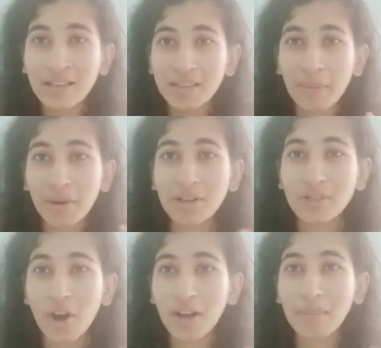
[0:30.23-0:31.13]
so I'm going to
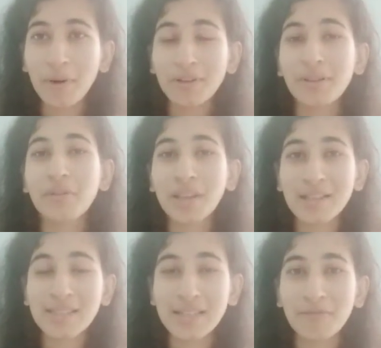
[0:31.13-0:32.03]
talk about the real
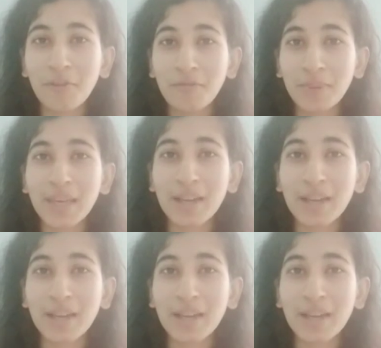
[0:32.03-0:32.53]
stuff of being